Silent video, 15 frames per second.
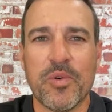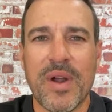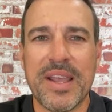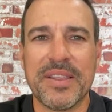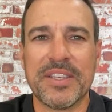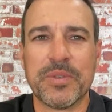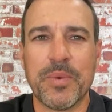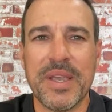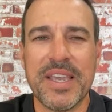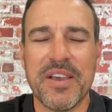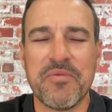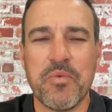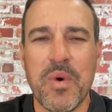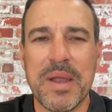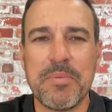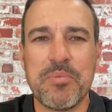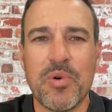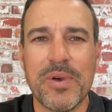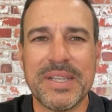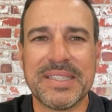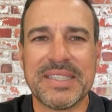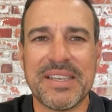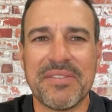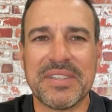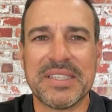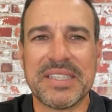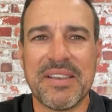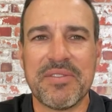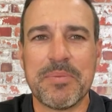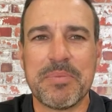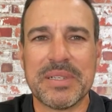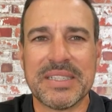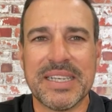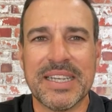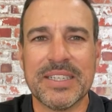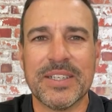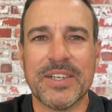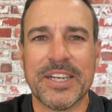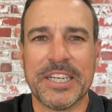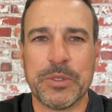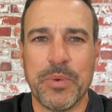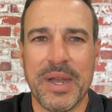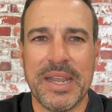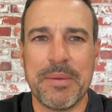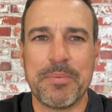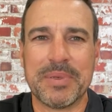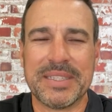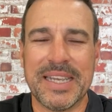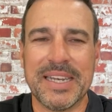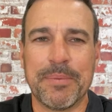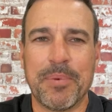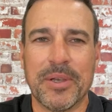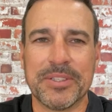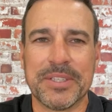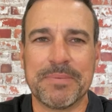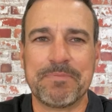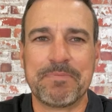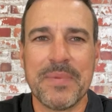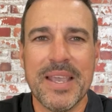rate this week of 1.77% on a 20% deposit.